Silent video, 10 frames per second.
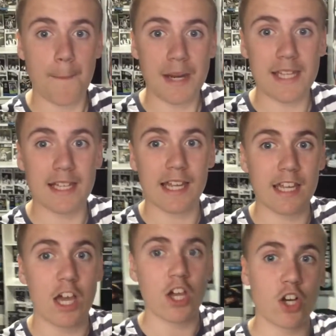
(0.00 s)
Please
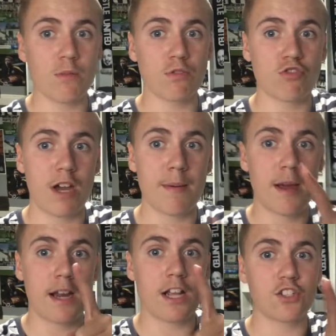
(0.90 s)
like, comment, subscribe,
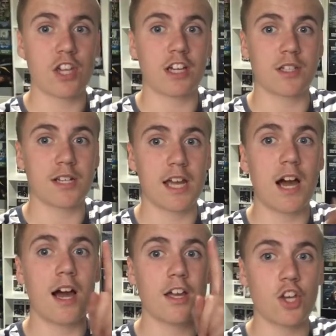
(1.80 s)
and I'll check you guys
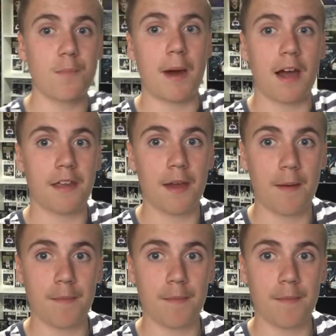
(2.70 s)
later. Goodbye.